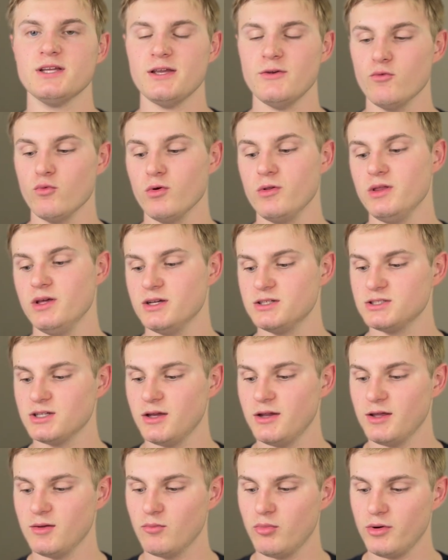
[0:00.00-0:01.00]
a really
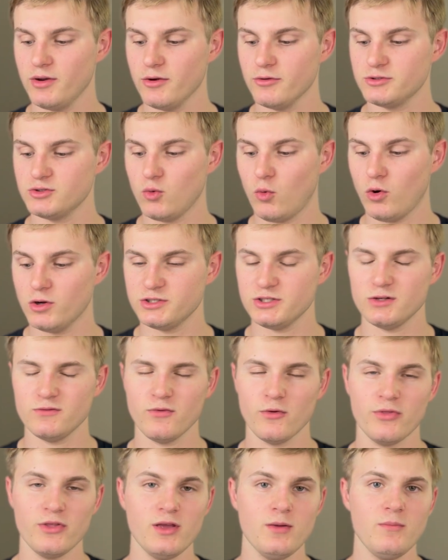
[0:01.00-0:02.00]
exciting player to watch out
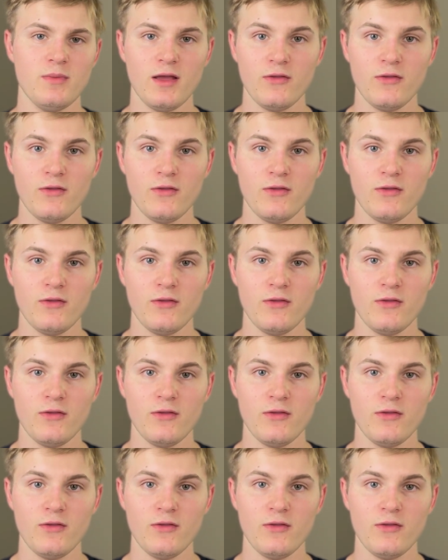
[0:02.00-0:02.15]
for them.